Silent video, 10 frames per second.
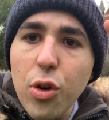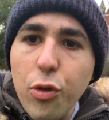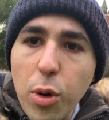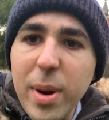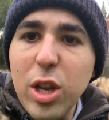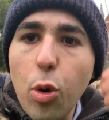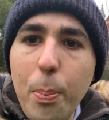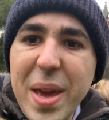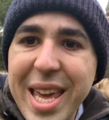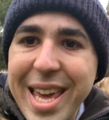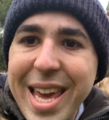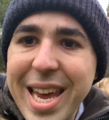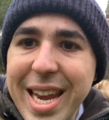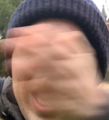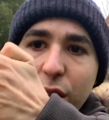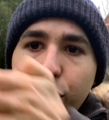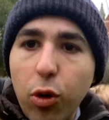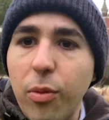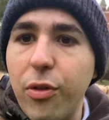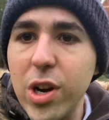from a new beginning
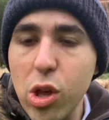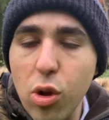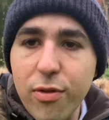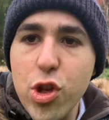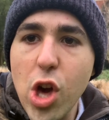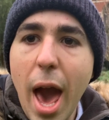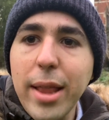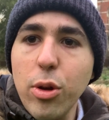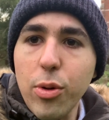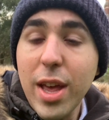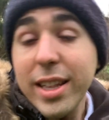from 1st of January.